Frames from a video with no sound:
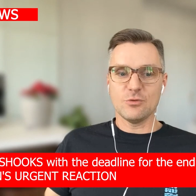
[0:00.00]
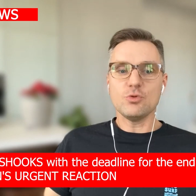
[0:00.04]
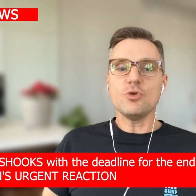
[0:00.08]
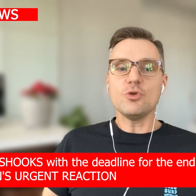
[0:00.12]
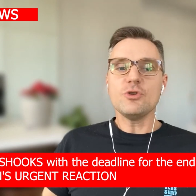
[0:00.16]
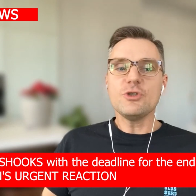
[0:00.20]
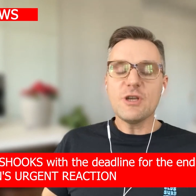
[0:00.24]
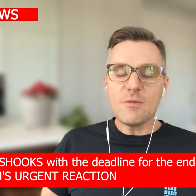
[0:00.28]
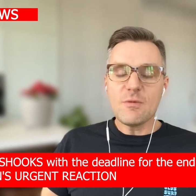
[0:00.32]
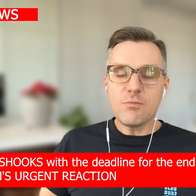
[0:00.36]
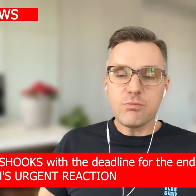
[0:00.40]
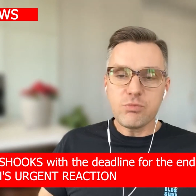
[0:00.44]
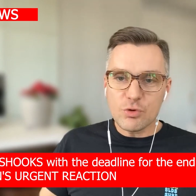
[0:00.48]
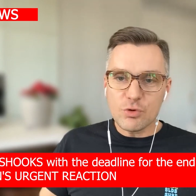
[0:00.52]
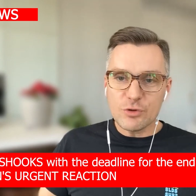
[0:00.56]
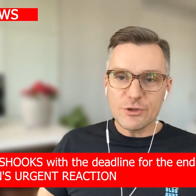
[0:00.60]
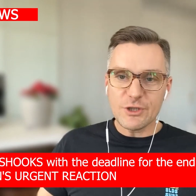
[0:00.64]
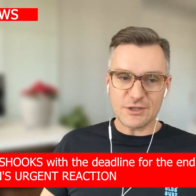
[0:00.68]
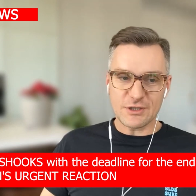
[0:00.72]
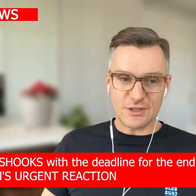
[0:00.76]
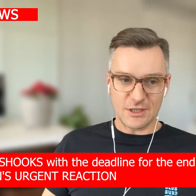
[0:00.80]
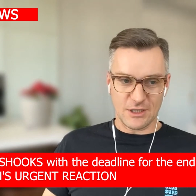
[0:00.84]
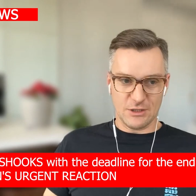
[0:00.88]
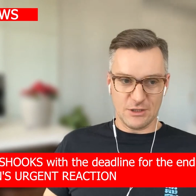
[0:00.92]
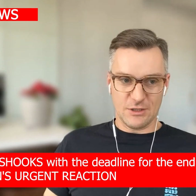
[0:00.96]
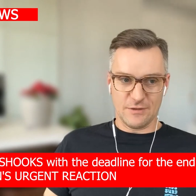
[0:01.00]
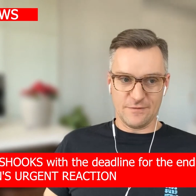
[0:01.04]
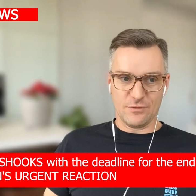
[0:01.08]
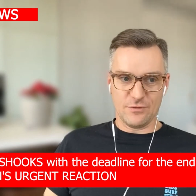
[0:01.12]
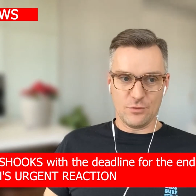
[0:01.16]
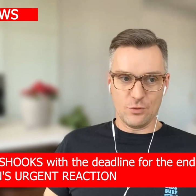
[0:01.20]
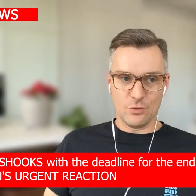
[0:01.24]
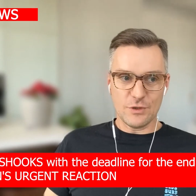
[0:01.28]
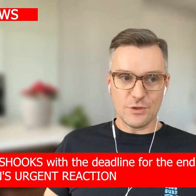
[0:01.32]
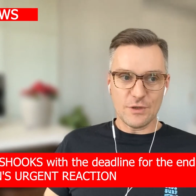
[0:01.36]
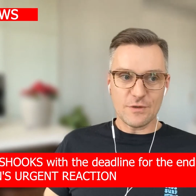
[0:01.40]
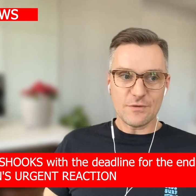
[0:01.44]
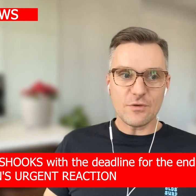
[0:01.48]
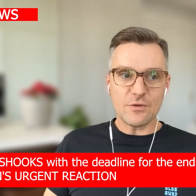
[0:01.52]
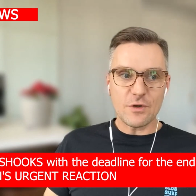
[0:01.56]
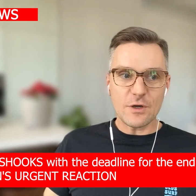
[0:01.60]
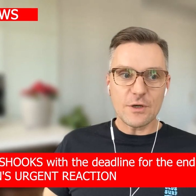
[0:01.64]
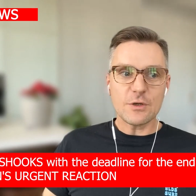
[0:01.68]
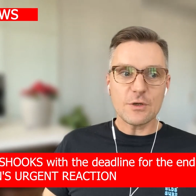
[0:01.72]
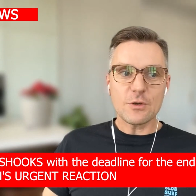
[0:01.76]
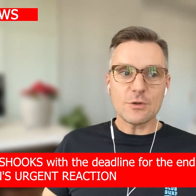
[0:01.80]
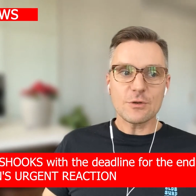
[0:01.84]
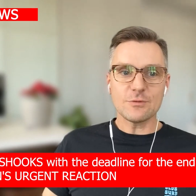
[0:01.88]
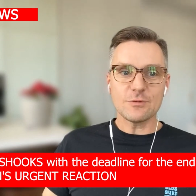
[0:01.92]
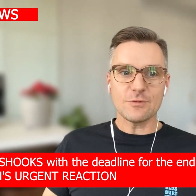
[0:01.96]
He realizes this and
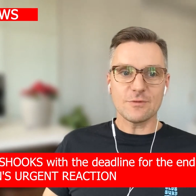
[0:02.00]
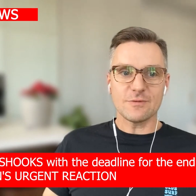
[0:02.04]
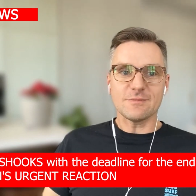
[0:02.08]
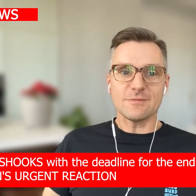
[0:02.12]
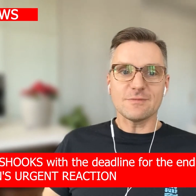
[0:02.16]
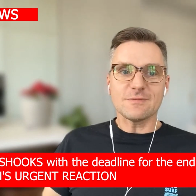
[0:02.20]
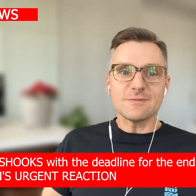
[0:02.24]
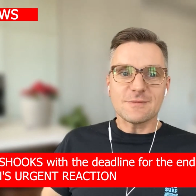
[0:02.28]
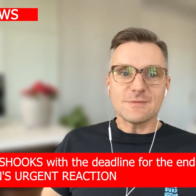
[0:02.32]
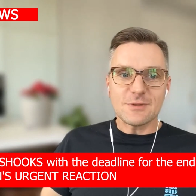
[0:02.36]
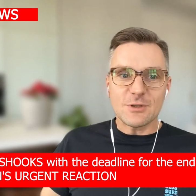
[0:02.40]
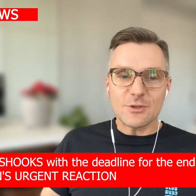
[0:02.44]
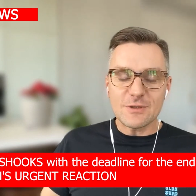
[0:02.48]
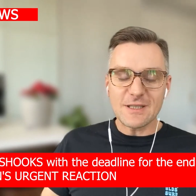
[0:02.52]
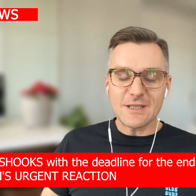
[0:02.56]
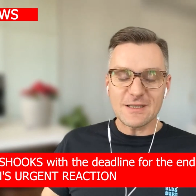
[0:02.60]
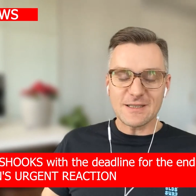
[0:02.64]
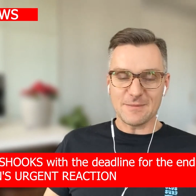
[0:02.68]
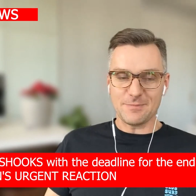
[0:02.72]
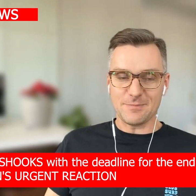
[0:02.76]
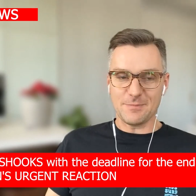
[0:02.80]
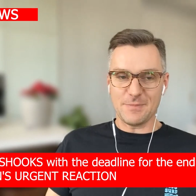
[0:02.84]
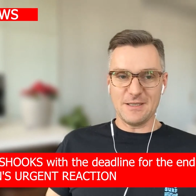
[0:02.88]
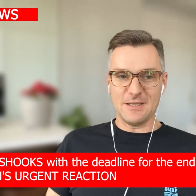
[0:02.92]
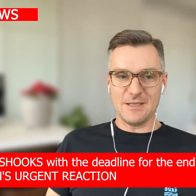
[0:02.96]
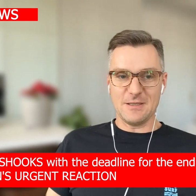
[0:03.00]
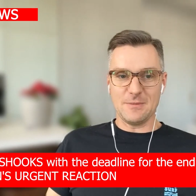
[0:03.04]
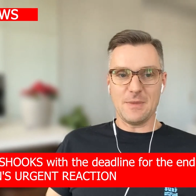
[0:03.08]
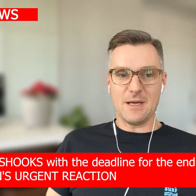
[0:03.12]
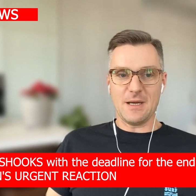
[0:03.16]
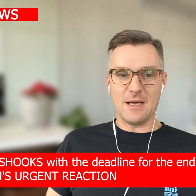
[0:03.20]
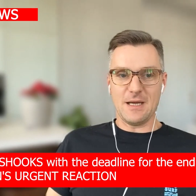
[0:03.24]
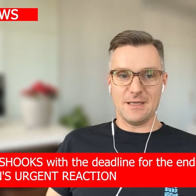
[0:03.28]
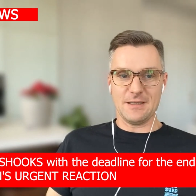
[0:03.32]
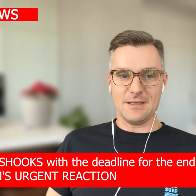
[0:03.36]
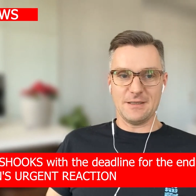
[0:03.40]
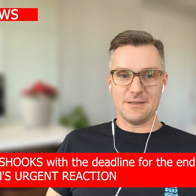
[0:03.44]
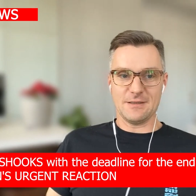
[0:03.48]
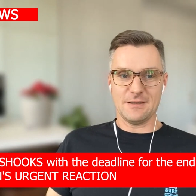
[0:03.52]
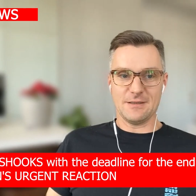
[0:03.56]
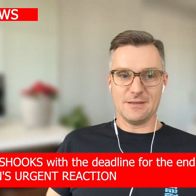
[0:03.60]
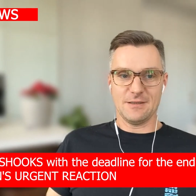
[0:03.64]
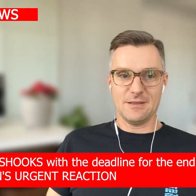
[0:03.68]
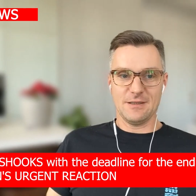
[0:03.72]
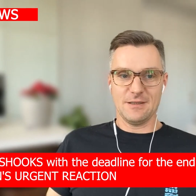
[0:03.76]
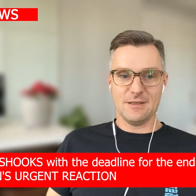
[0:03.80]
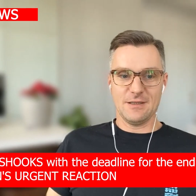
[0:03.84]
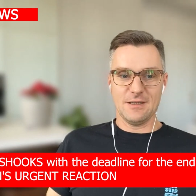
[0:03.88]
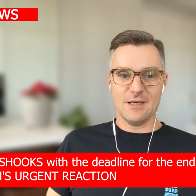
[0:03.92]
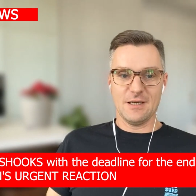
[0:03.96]
projects his phobias and fears onto
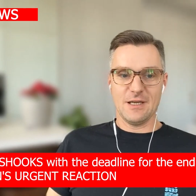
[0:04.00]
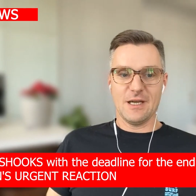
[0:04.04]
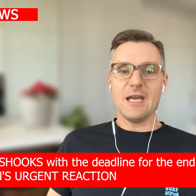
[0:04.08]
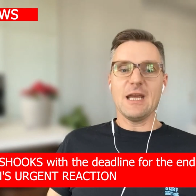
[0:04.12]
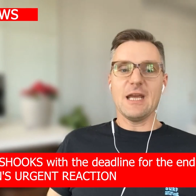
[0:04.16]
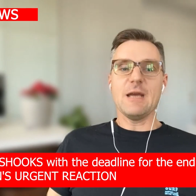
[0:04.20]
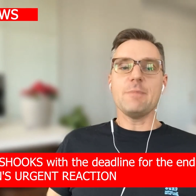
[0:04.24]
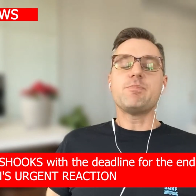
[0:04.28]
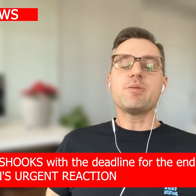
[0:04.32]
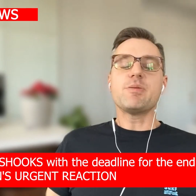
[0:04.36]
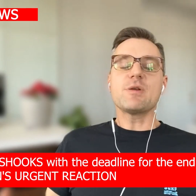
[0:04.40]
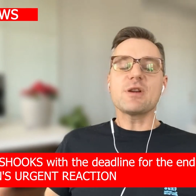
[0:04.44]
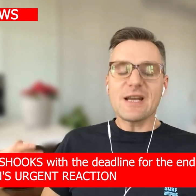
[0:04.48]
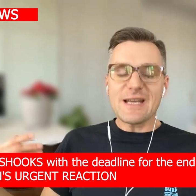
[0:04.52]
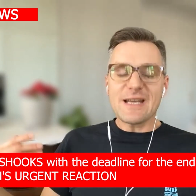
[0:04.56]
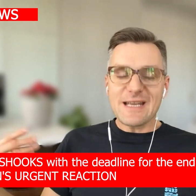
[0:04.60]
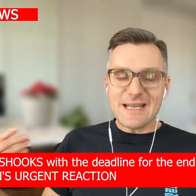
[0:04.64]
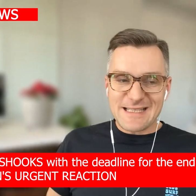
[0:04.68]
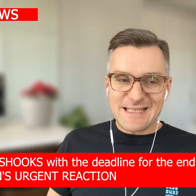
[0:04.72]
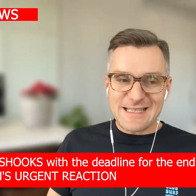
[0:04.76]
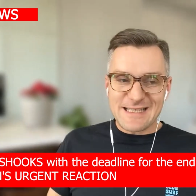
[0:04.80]
other countries.